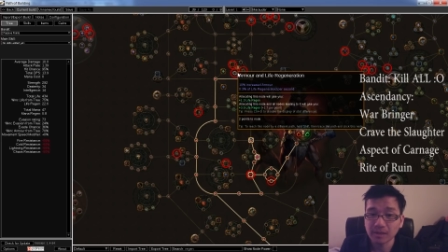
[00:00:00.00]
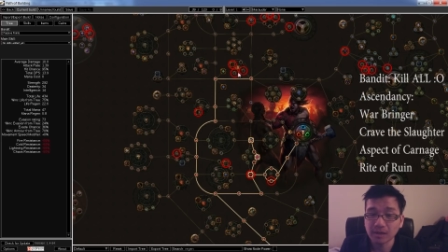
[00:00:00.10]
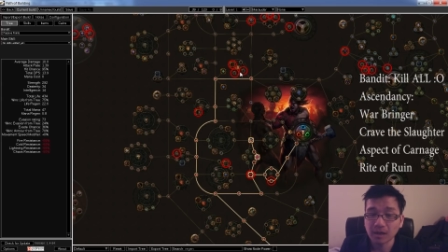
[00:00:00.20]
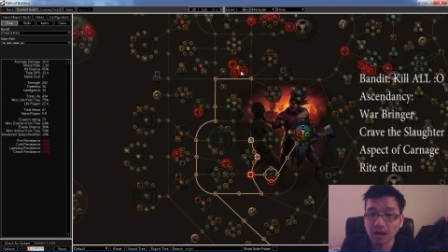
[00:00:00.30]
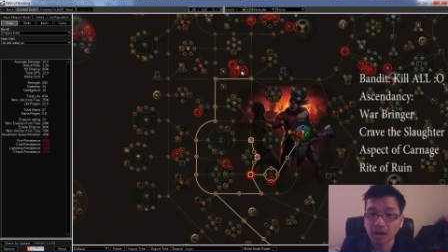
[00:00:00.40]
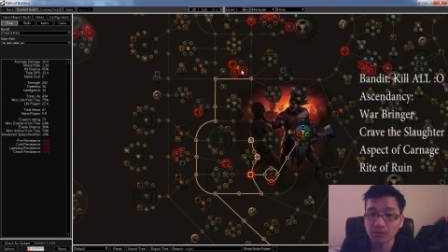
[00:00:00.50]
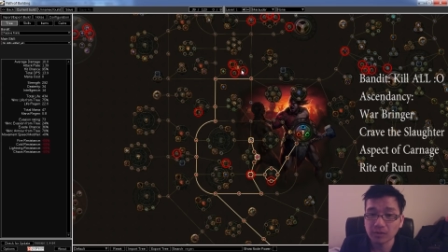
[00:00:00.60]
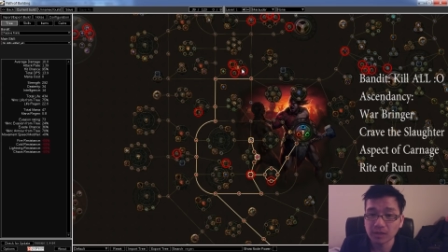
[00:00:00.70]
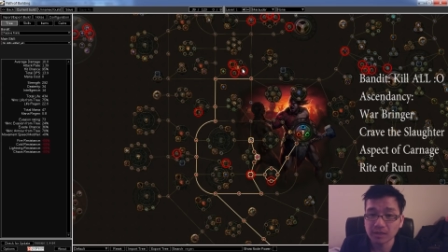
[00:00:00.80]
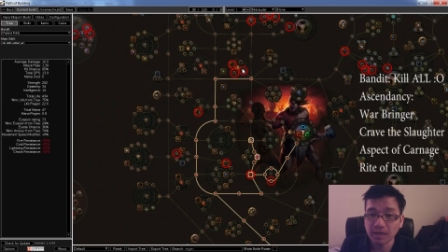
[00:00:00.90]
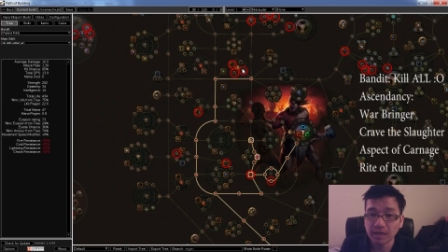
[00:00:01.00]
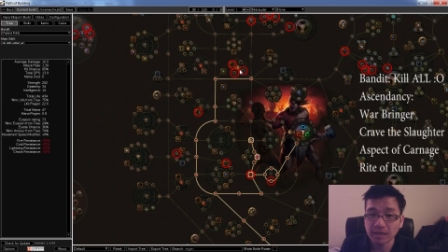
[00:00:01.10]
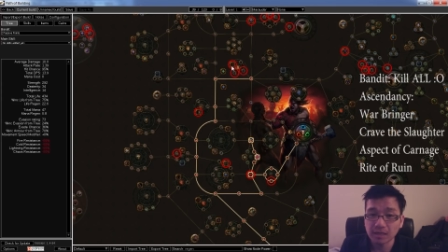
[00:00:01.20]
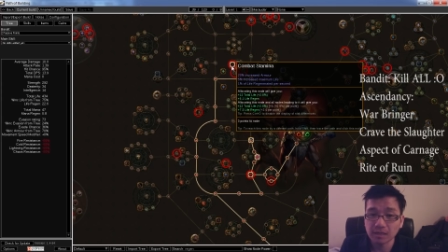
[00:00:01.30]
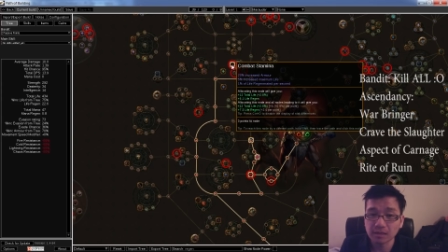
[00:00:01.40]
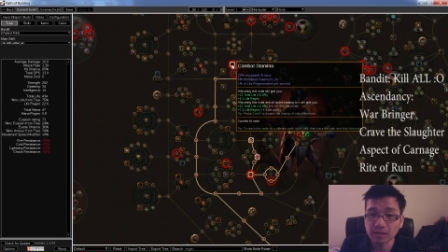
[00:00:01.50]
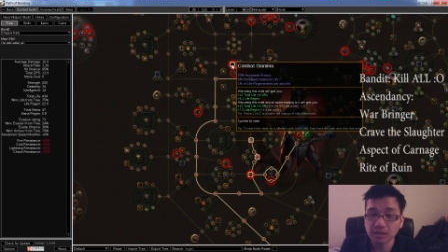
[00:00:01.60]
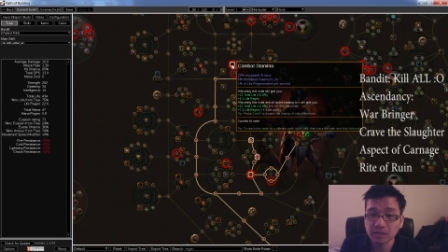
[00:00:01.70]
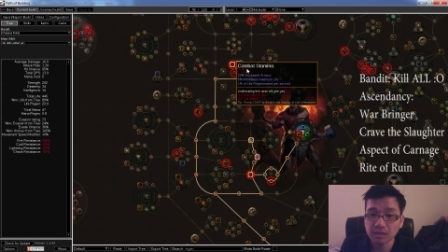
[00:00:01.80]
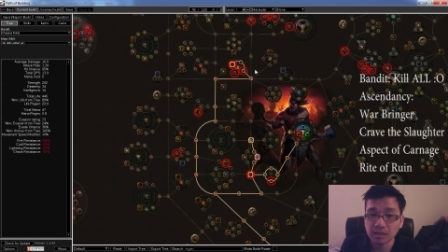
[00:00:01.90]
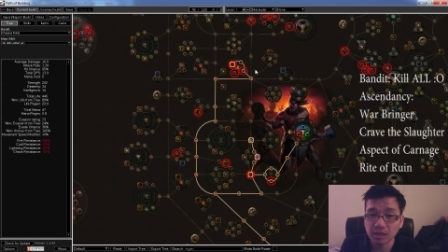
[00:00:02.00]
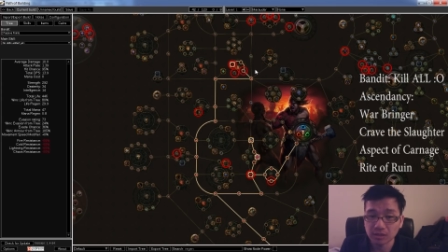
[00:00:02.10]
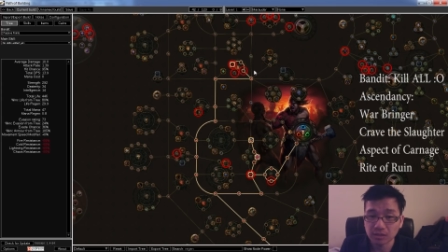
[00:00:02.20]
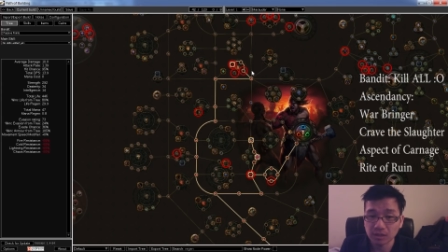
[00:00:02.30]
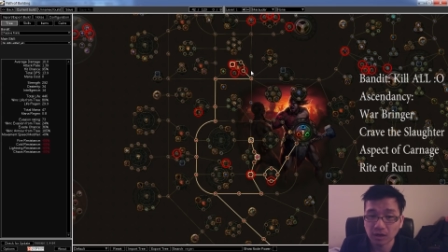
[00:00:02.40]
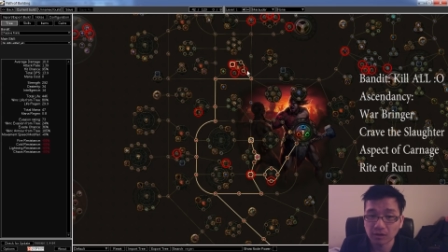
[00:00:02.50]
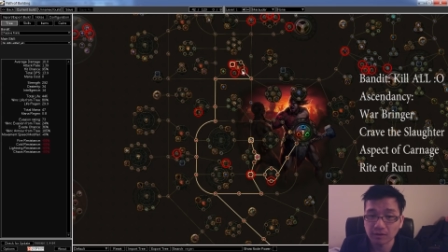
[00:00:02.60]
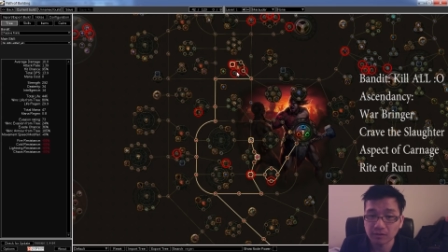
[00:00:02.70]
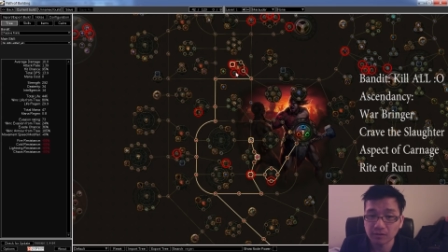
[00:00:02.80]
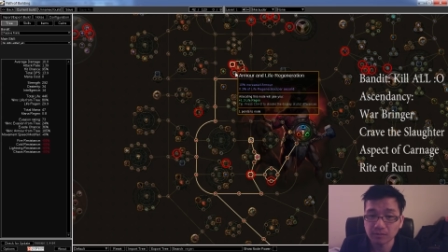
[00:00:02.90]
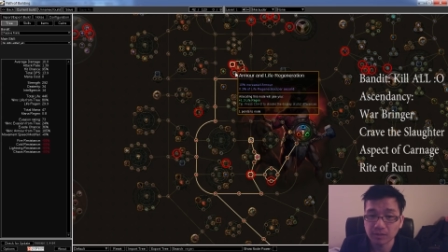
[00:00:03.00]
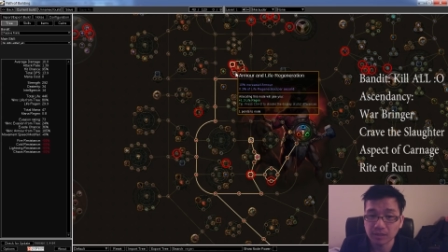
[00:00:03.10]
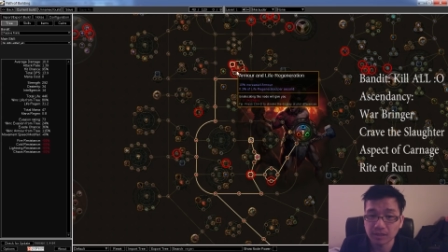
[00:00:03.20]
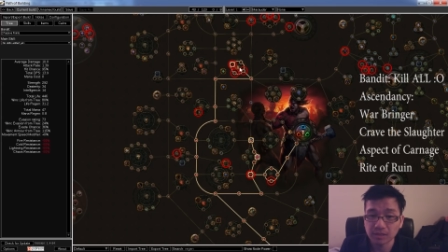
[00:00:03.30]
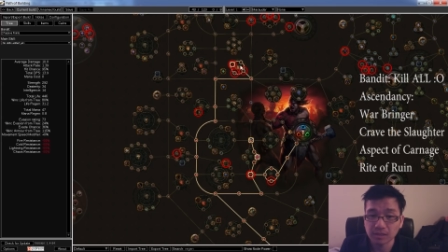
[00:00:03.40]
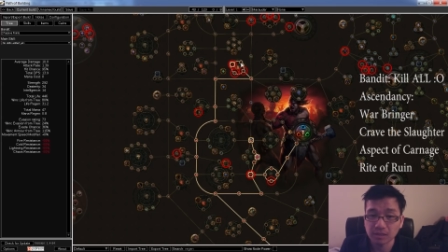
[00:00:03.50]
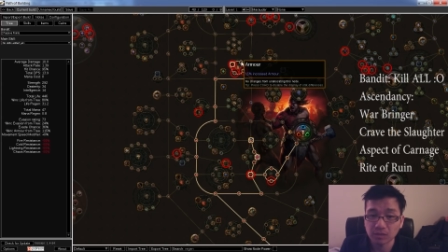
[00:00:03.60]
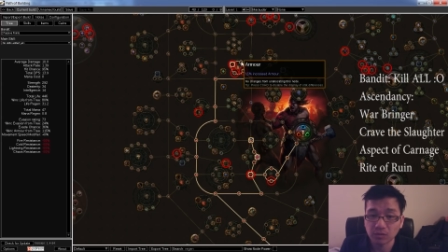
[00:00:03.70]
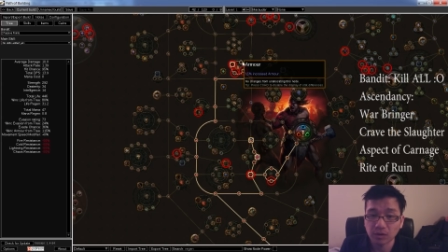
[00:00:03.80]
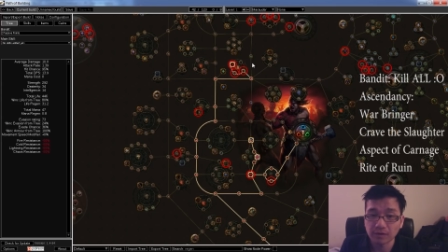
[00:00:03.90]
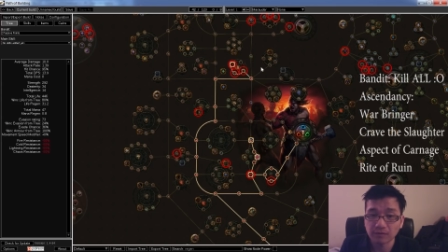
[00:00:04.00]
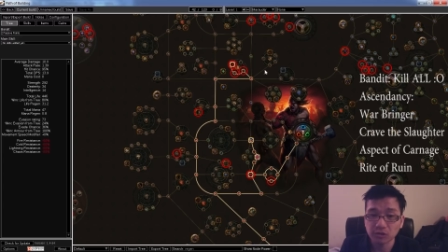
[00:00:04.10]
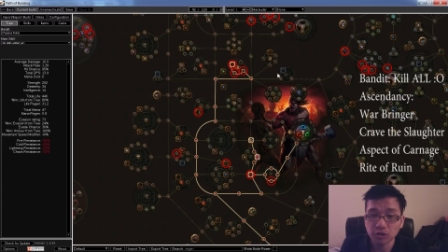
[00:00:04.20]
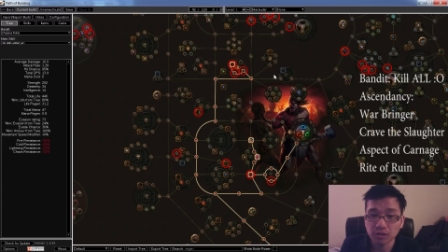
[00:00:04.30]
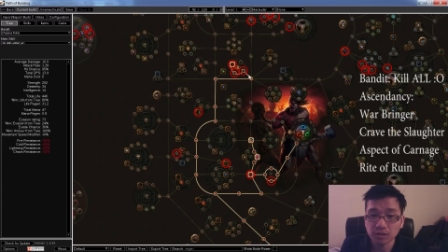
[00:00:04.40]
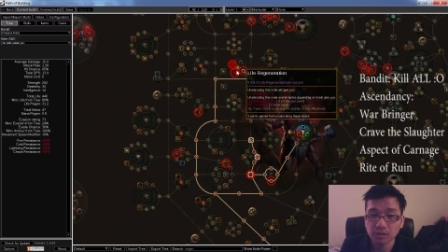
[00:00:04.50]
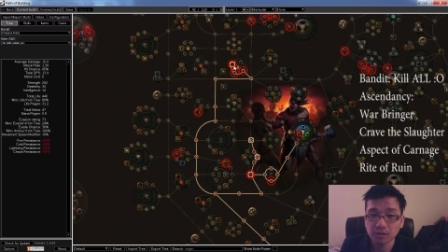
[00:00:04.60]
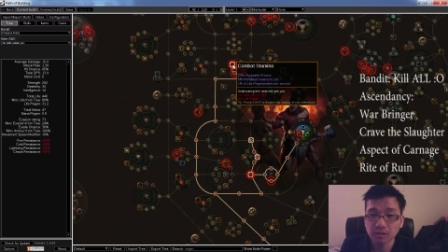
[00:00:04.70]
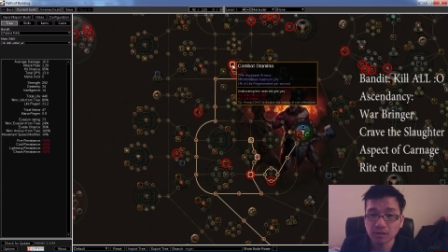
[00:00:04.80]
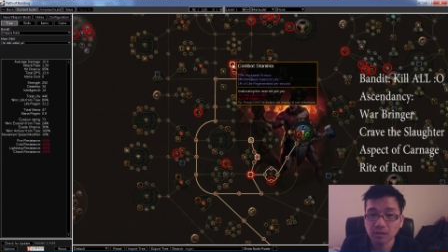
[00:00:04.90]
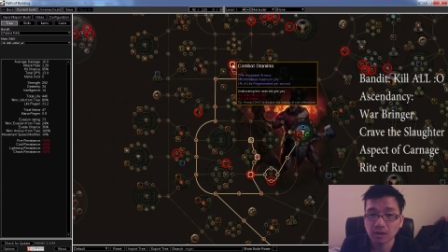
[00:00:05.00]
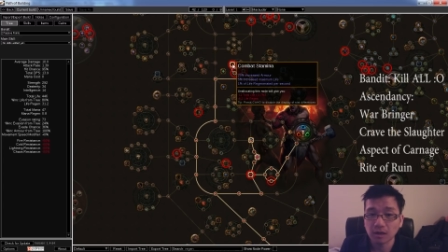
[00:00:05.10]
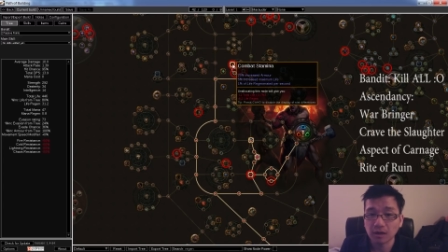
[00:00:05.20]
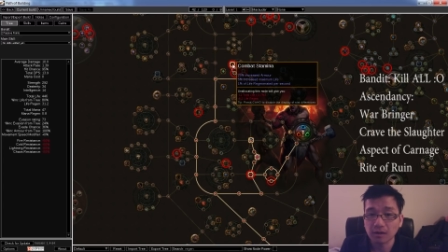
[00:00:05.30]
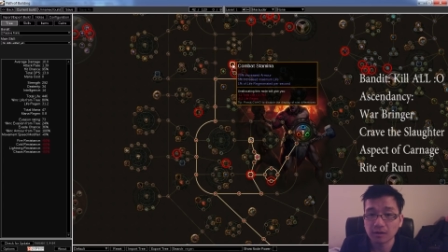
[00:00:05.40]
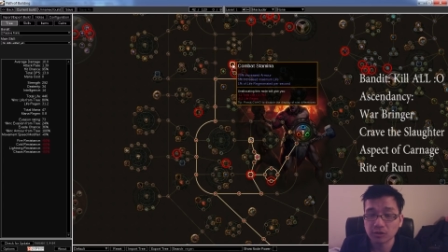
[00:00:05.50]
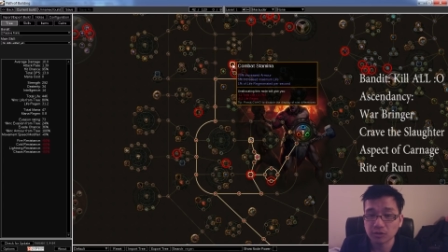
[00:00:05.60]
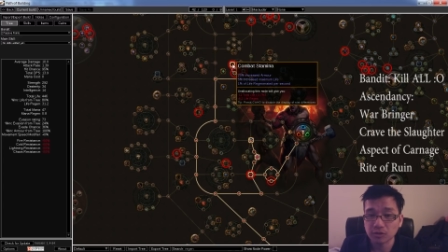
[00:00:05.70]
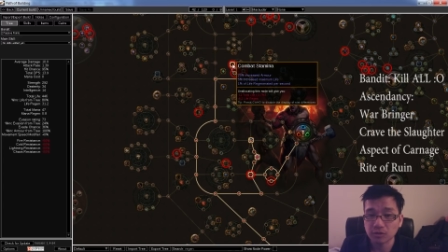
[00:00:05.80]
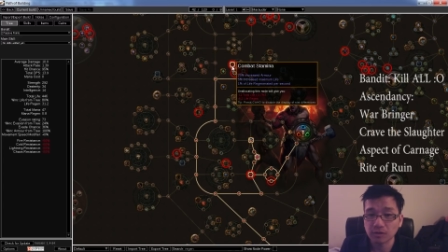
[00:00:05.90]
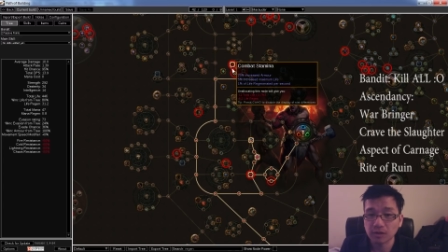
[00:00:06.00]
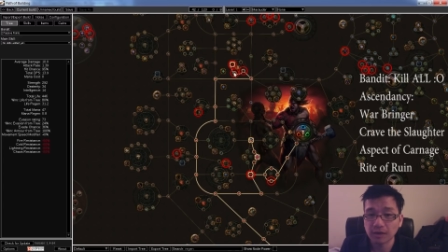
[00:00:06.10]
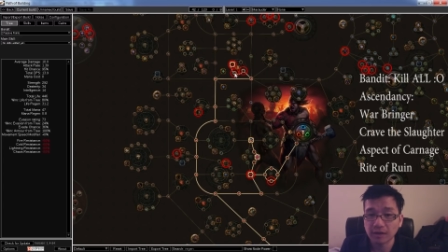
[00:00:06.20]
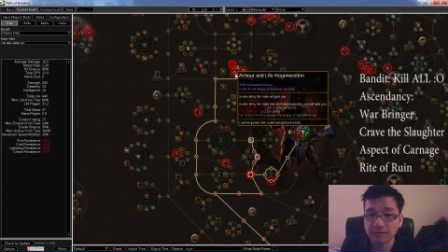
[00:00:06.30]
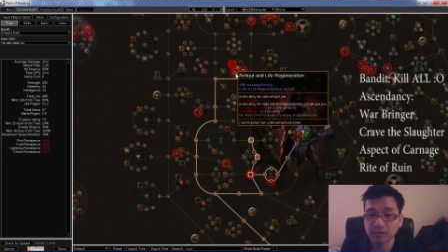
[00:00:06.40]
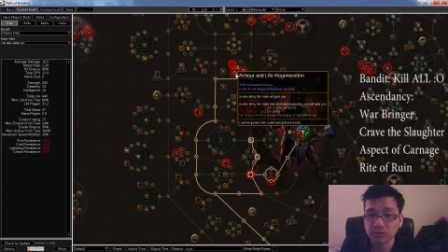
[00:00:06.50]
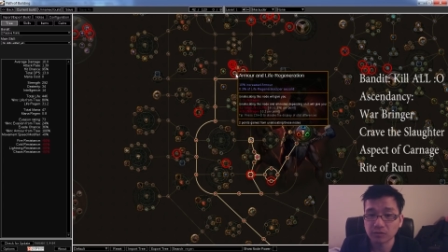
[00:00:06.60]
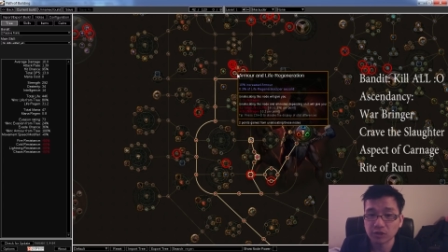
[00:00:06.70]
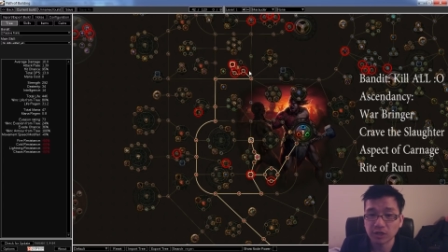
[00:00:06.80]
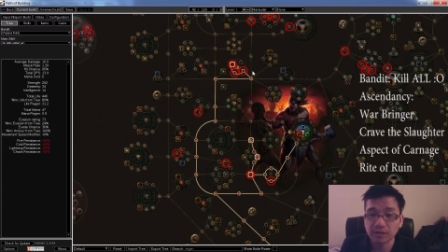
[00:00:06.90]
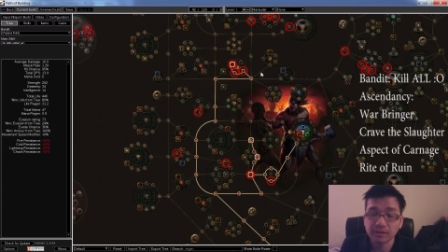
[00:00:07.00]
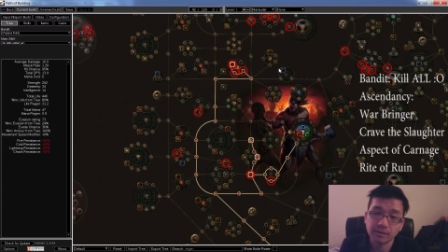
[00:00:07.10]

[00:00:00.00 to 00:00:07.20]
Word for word: Uh, we can take this cluster, however, because it is quite efficient uh, in terms of life and regen.